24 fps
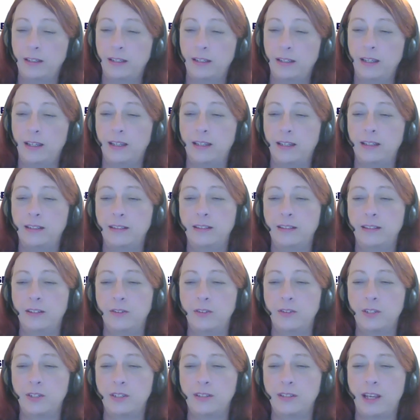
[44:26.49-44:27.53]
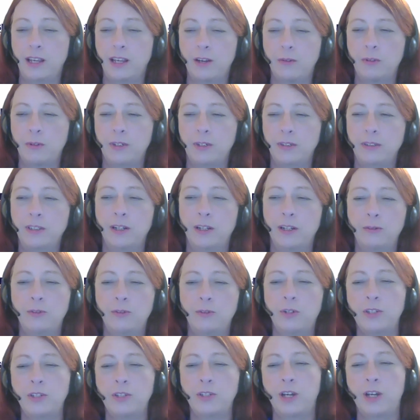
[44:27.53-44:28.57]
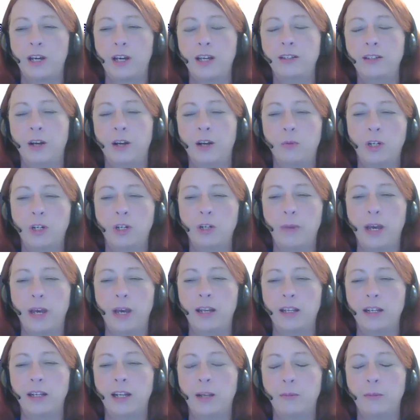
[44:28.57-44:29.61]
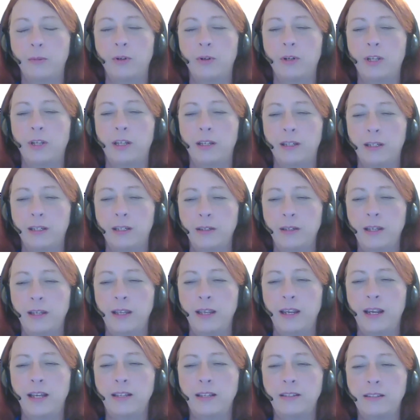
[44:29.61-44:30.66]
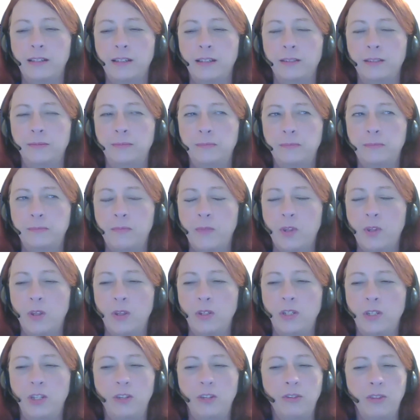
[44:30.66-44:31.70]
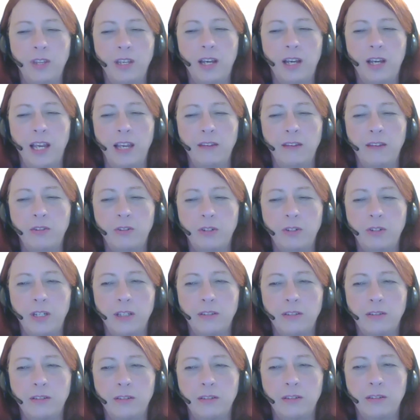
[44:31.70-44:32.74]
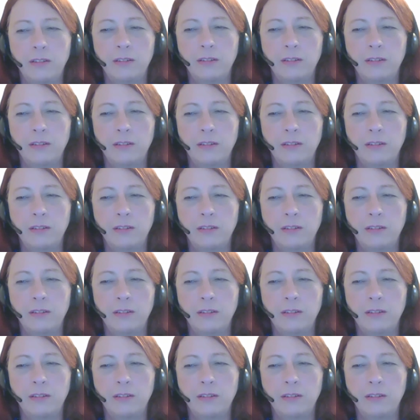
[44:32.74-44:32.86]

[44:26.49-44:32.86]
And you know, she's like, well, you know, trust God, not worry about it. I'm going, uh huh. I said, do you think I have stress?